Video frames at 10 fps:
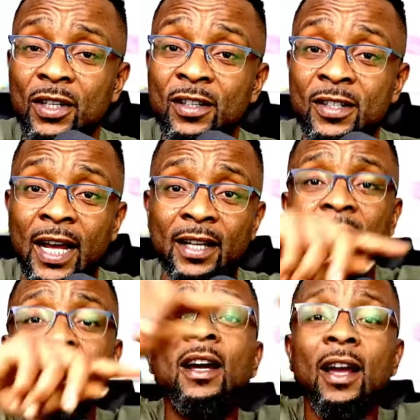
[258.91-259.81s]
It's like
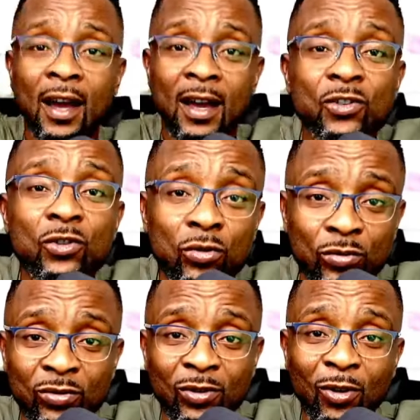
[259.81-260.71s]
Council
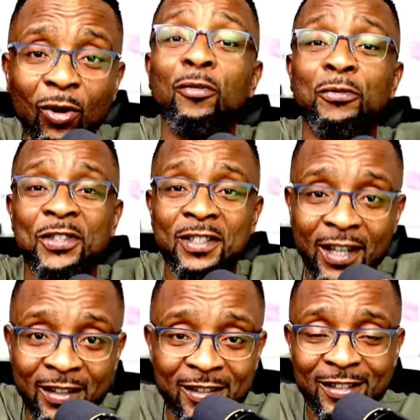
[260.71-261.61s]
of
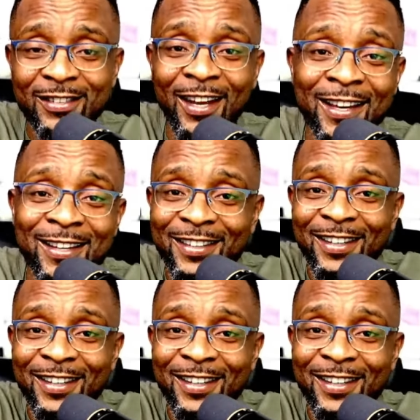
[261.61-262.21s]
State, like